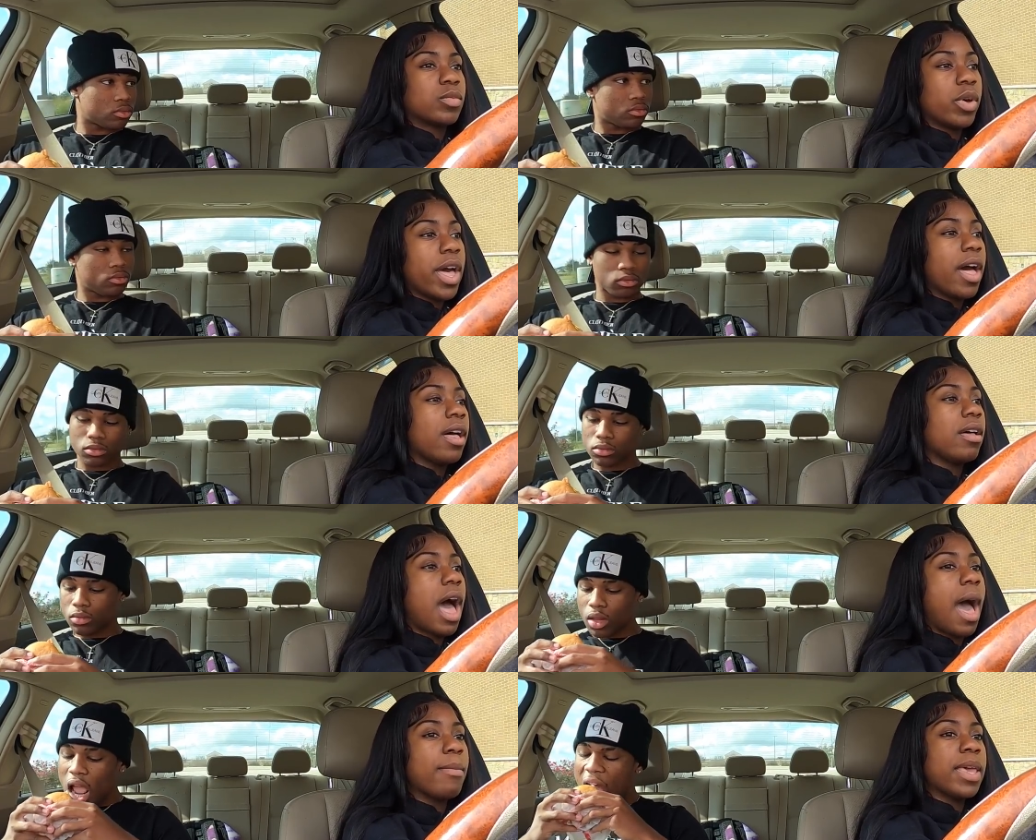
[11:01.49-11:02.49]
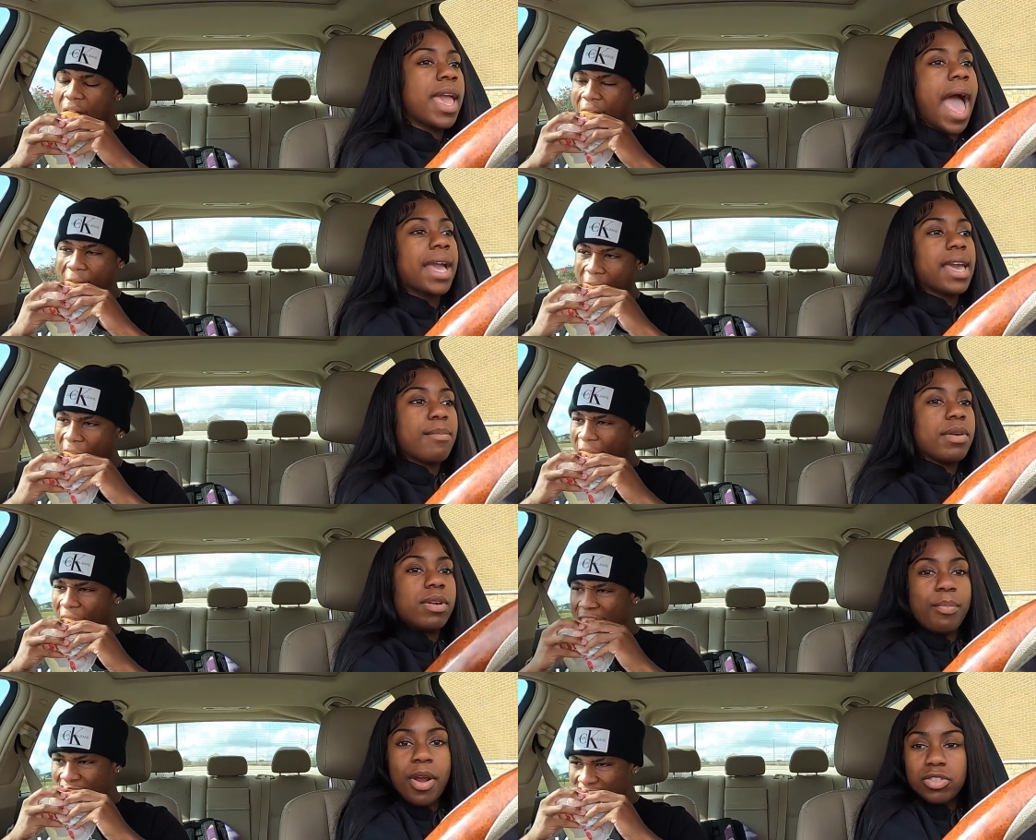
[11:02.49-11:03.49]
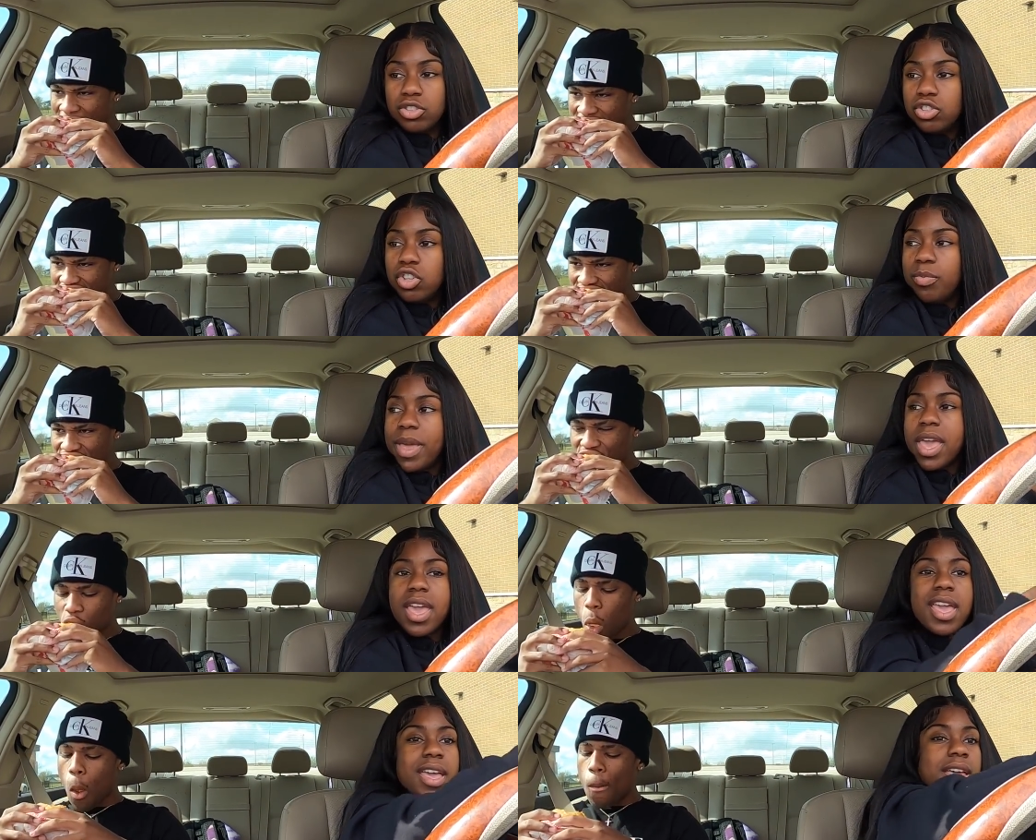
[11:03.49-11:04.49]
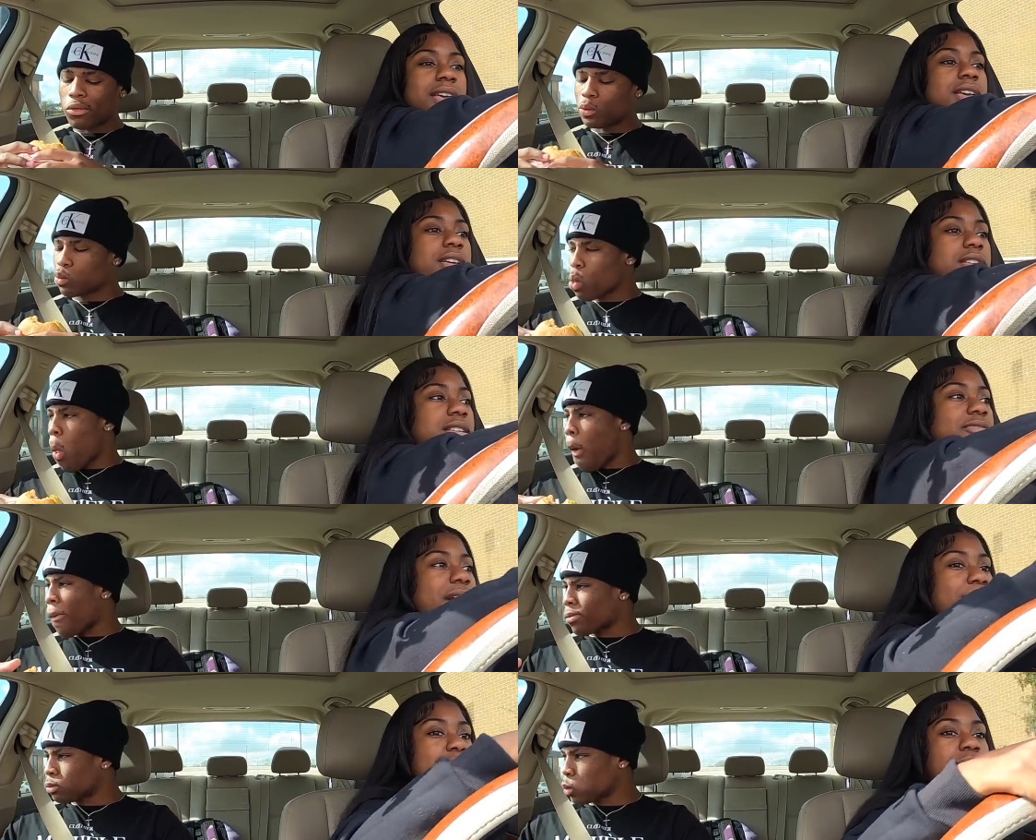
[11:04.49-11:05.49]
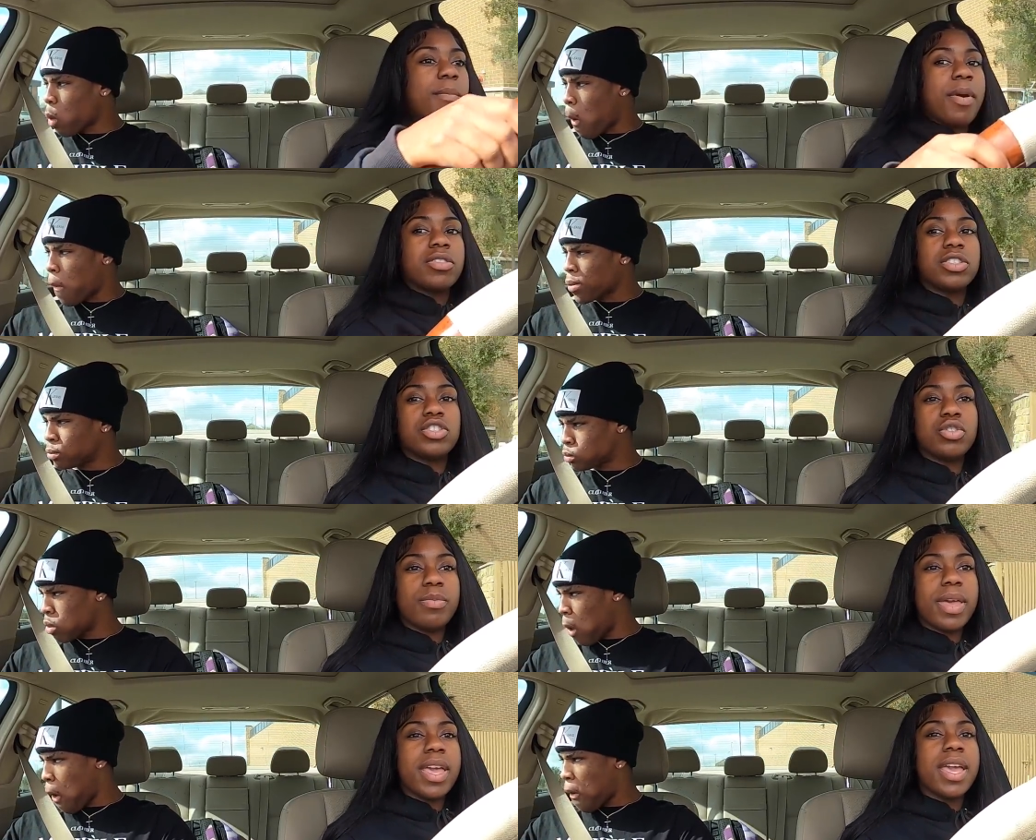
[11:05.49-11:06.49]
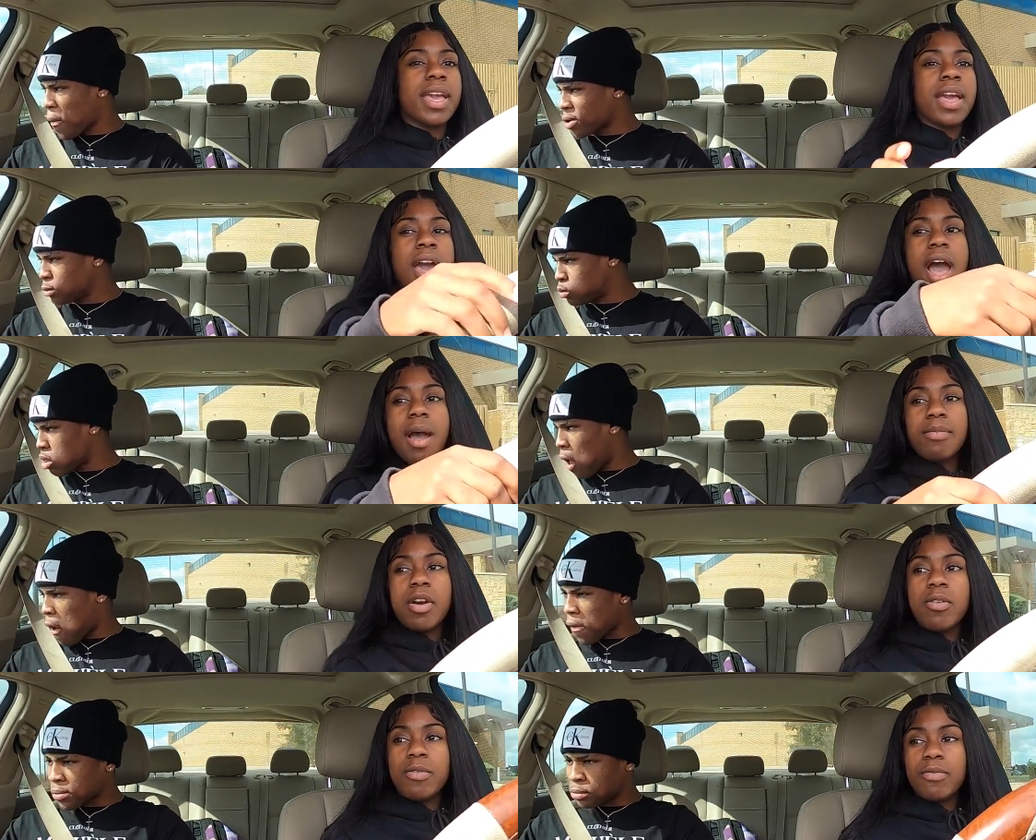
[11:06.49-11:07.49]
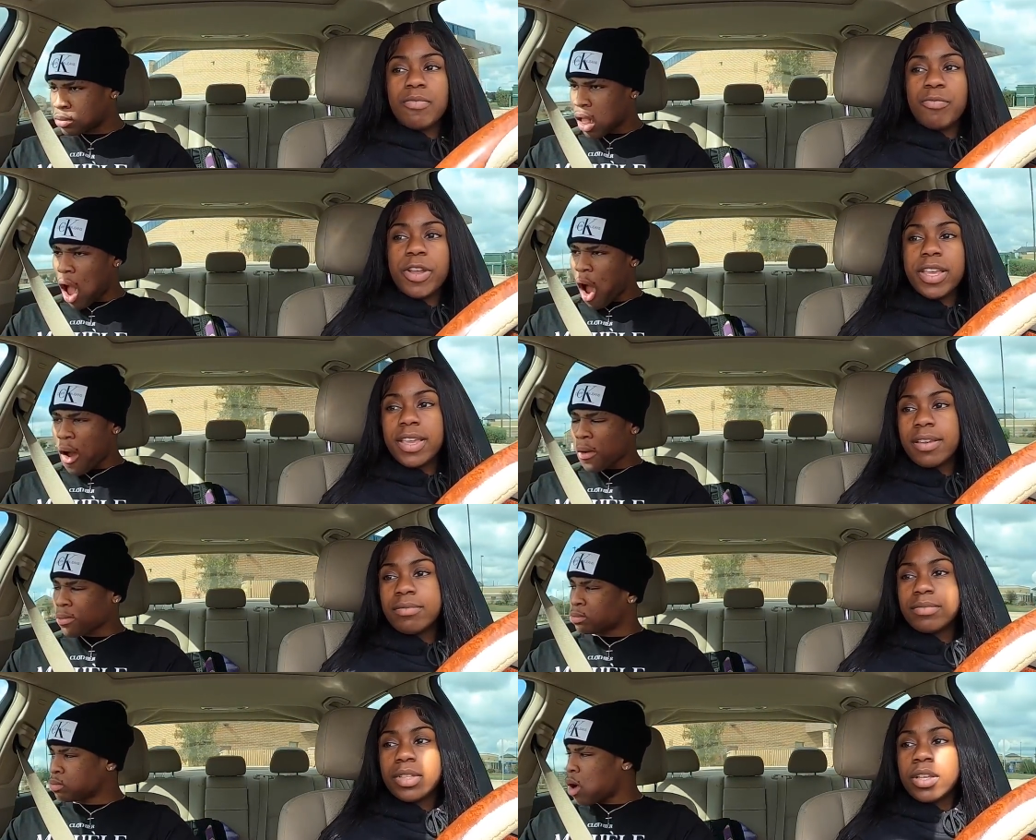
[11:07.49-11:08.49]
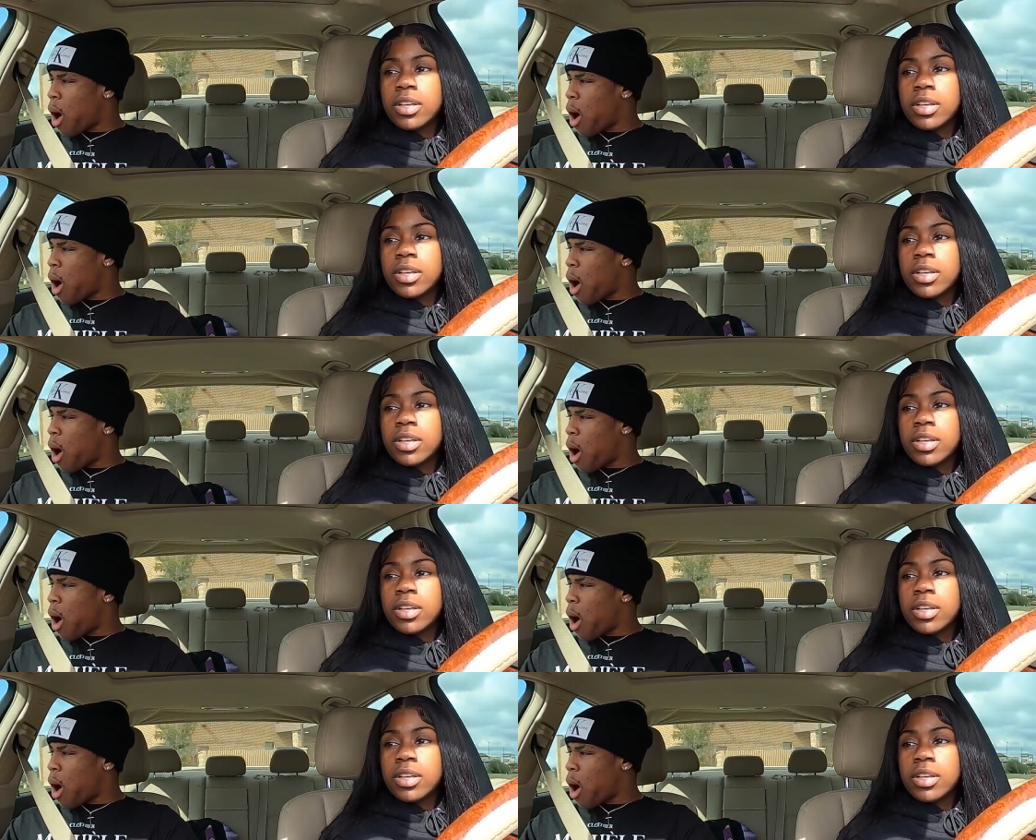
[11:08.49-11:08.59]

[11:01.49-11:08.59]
Speaker 1: Well, I mean, I can't be with a person too big. Cause if I be with a person too big, I'm go freaking